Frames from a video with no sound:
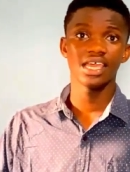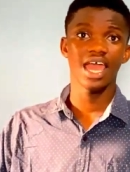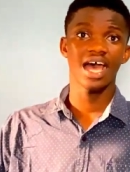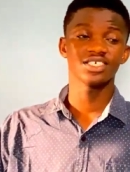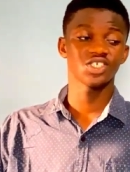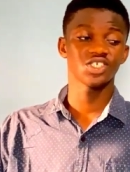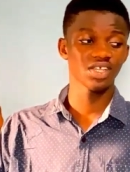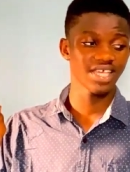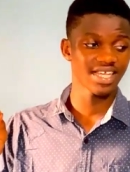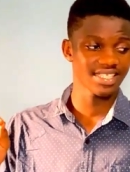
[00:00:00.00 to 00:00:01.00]
as short
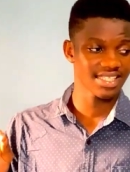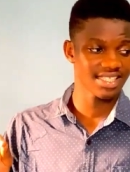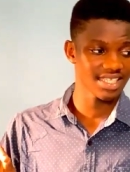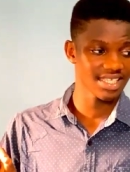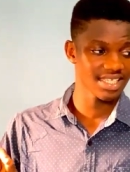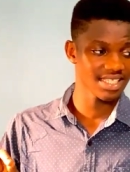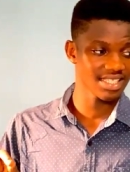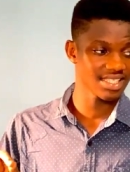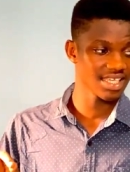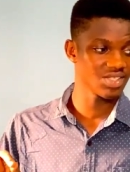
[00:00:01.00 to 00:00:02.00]
as it is,
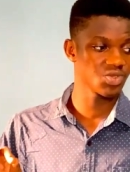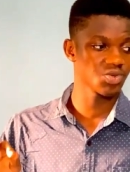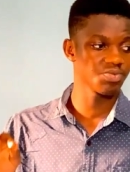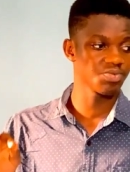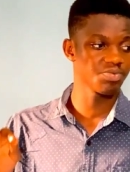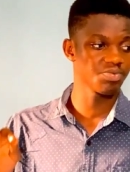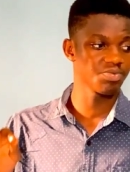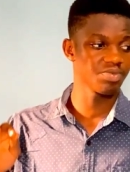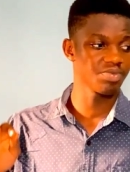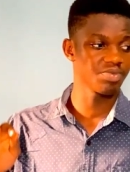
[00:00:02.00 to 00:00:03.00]
it will be
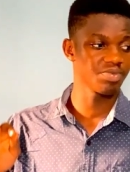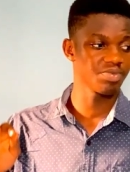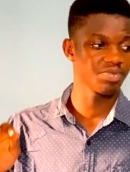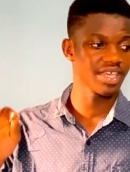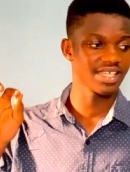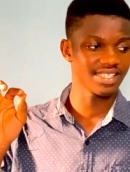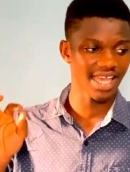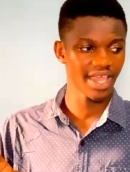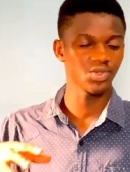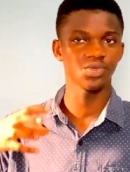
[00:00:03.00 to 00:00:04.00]
insightful and it
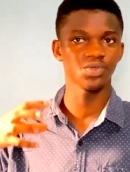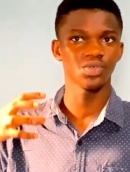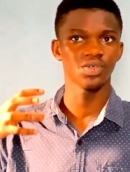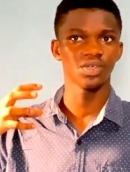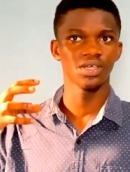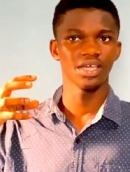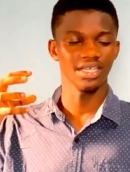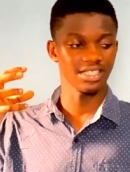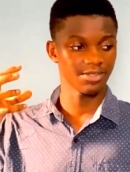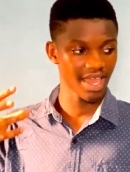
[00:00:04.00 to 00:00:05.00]
will
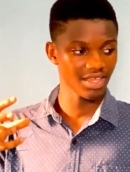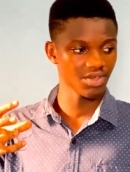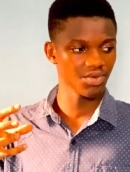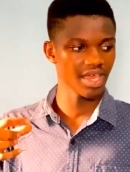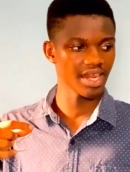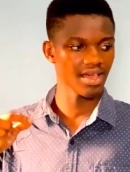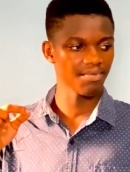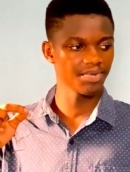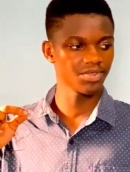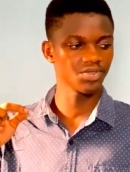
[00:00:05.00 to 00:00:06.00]
inspire you and
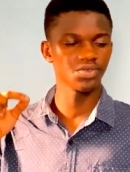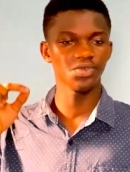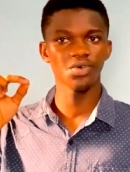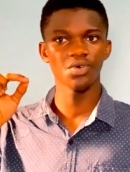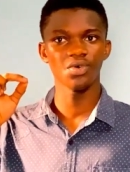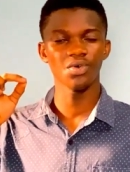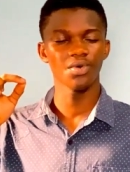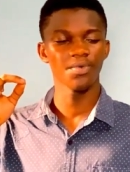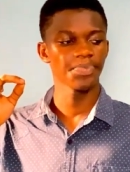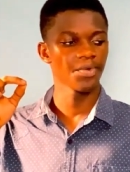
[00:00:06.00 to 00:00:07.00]
help you to know
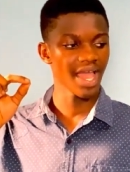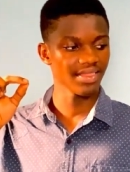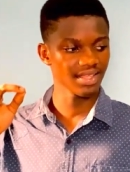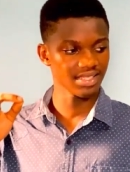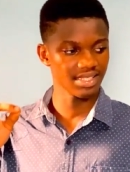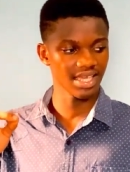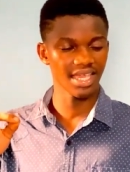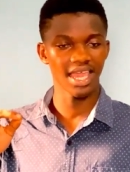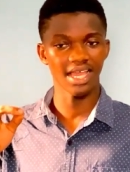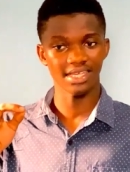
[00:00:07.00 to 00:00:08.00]
why this
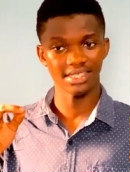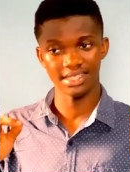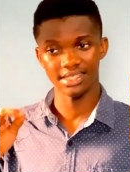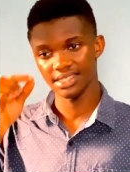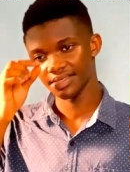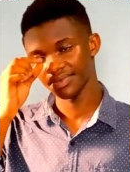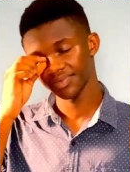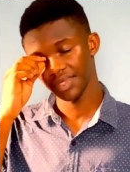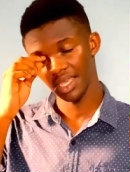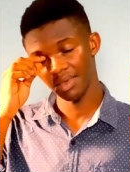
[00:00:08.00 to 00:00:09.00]
day exists.
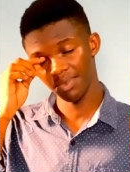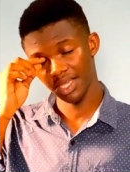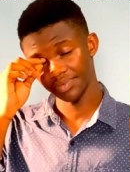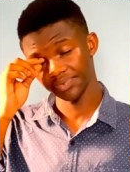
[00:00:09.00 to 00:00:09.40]
Amen.